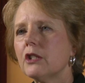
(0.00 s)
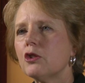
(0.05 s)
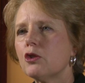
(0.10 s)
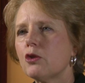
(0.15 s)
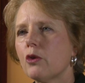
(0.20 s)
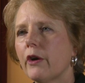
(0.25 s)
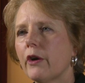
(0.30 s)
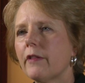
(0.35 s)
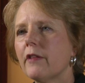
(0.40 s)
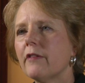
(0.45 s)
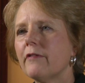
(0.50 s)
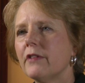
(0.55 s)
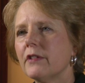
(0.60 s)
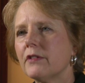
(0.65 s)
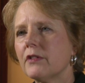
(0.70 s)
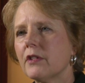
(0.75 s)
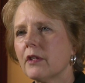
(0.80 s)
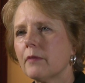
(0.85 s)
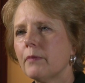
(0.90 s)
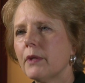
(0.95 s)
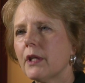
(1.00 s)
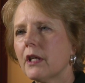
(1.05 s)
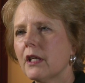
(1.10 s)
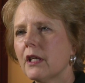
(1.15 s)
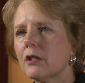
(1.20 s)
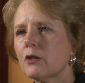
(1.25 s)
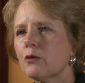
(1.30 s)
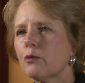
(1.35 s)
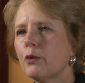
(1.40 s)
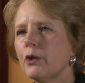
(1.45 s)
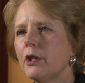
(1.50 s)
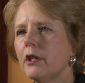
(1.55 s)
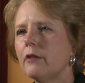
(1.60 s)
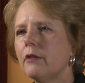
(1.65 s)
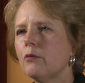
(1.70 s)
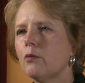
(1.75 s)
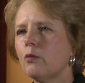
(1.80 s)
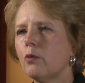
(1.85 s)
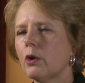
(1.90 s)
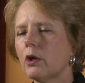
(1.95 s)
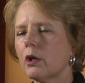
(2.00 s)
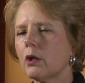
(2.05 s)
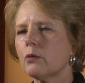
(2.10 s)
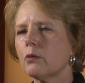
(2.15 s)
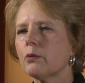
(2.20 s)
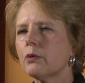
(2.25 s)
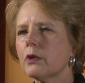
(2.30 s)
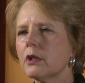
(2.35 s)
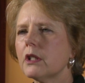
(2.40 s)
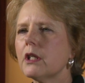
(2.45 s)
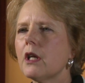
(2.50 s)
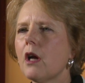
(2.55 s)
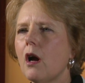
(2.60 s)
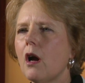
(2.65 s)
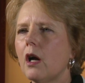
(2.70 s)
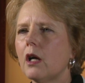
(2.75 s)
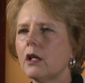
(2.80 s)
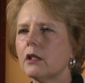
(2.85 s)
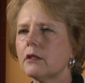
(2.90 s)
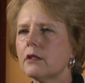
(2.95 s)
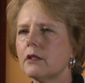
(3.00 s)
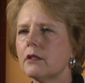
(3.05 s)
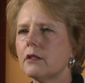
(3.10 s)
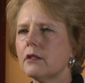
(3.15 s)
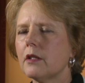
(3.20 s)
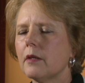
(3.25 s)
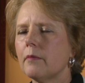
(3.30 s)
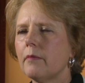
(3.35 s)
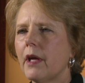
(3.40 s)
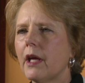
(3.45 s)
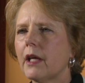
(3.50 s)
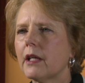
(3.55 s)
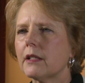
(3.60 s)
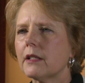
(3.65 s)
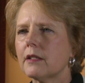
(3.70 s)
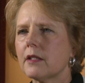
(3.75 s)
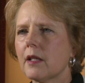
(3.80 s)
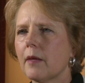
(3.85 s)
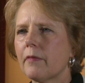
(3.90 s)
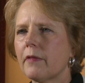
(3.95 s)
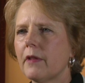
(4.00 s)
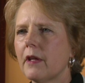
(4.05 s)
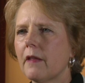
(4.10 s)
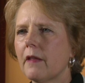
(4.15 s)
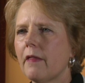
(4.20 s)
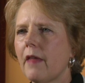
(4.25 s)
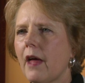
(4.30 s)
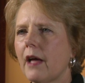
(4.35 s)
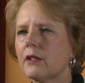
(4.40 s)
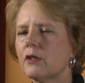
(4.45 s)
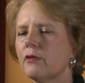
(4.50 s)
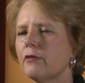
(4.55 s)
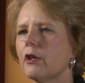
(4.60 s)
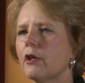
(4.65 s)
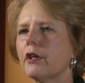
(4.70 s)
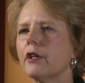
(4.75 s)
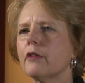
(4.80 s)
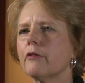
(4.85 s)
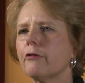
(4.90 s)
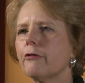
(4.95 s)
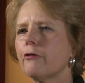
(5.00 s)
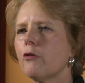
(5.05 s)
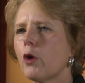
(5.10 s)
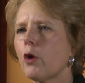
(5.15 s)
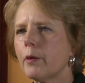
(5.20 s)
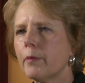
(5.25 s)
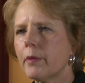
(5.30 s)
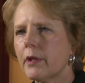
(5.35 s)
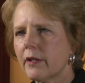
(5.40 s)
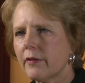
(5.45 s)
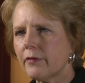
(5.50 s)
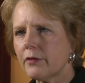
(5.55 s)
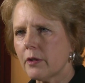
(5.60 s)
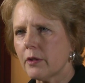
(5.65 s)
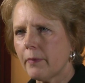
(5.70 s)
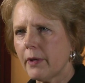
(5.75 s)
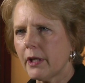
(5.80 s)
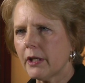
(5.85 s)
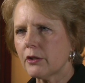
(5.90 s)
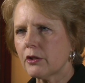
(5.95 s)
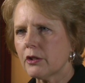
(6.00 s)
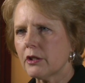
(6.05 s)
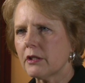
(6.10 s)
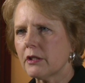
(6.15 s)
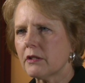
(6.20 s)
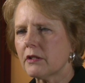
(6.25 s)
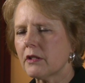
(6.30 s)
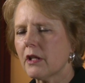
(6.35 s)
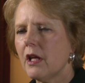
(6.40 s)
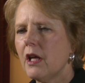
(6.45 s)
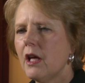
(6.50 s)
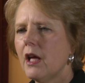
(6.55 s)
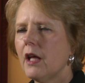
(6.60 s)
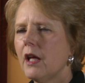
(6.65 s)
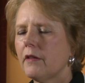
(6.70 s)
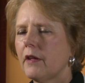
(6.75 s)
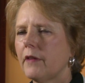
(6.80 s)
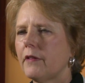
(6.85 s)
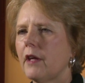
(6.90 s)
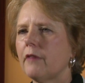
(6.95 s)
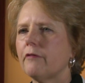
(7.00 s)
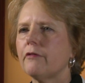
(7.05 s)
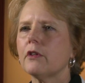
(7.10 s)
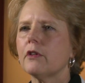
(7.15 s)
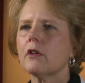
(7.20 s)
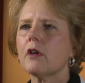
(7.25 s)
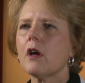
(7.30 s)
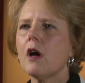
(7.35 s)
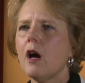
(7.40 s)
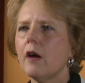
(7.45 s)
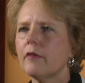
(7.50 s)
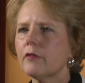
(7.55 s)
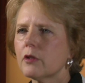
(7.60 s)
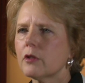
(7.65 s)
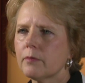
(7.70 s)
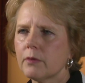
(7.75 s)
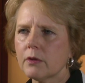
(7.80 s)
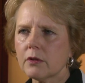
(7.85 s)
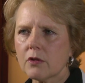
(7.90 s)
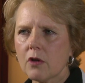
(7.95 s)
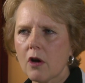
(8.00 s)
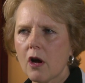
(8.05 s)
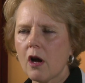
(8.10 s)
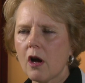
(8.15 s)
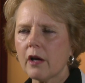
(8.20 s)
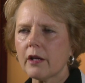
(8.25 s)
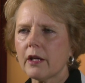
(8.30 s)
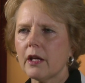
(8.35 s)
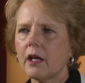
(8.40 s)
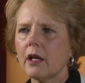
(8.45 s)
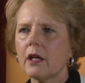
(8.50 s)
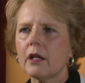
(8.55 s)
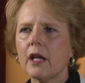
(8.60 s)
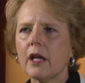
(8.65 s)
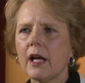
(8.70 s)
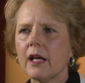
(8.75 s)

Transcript: enjoy the visit because we work really hard to make it something that's very informative to patients, that they feel comfortable talking and